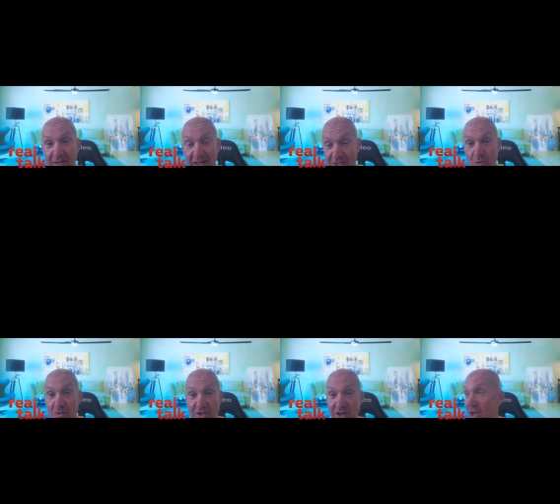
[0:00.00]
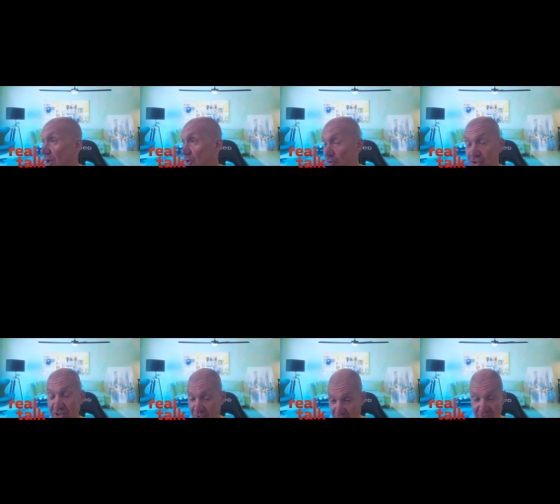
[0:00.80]
it's almost like
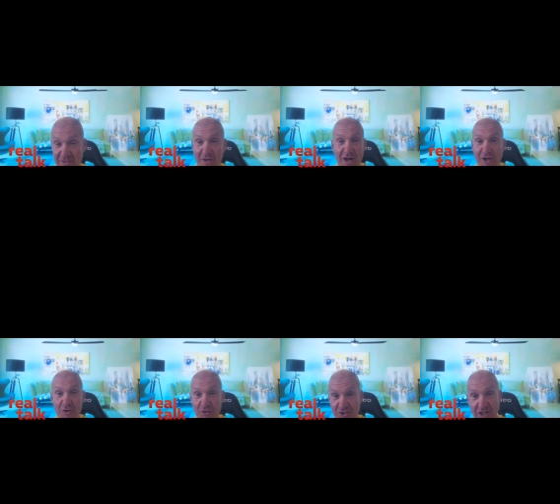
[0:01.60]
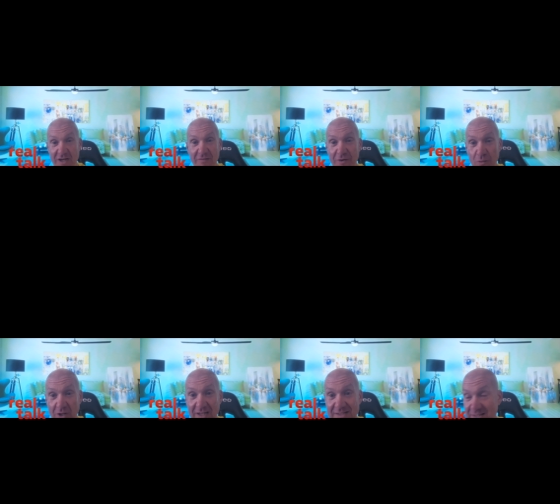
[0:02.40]
for example, you're sitting in a field
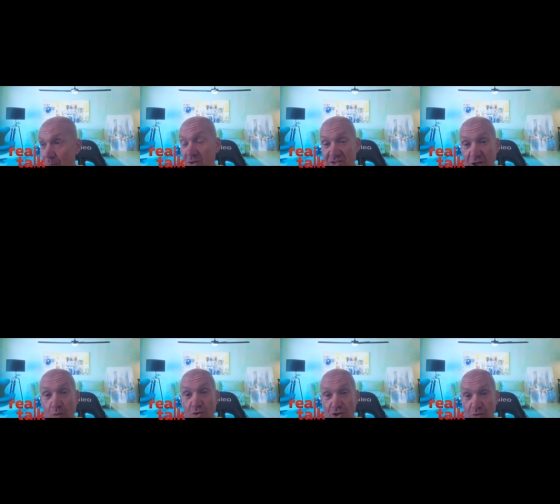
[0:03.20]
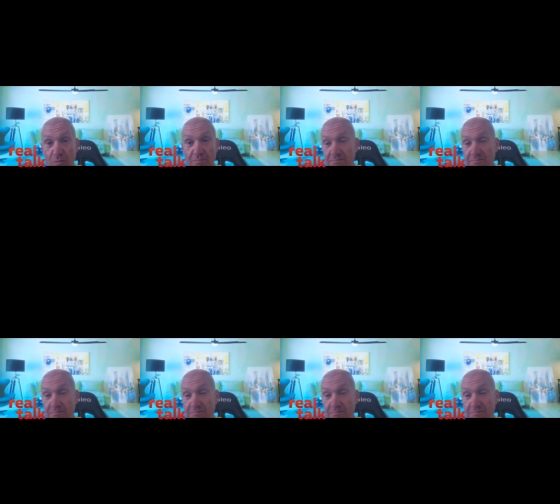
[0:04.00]
and someone tells you,